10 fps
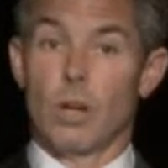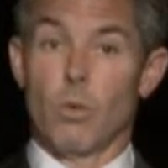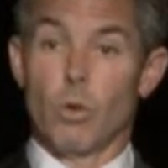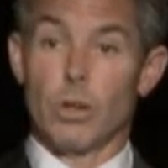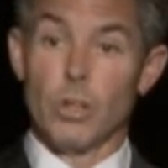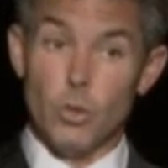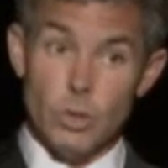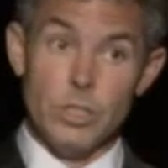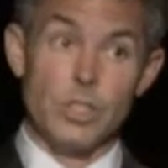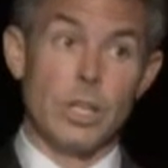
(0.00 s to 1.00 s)
What are
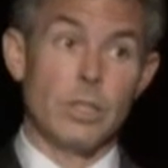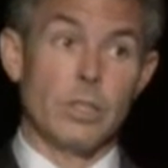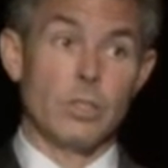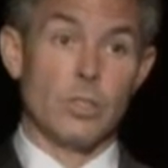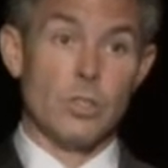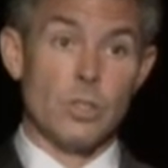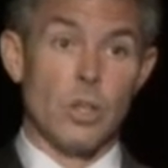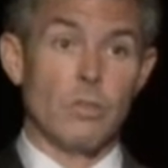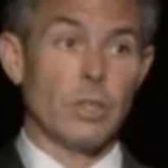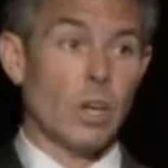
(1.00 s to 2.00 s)
your agendas to
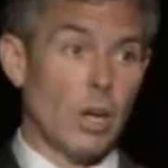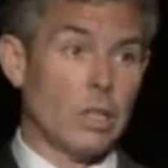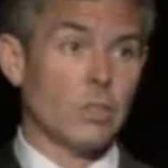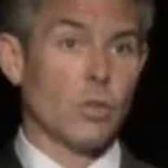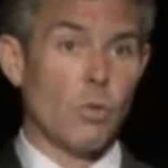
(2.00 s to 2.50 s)
solve the cost,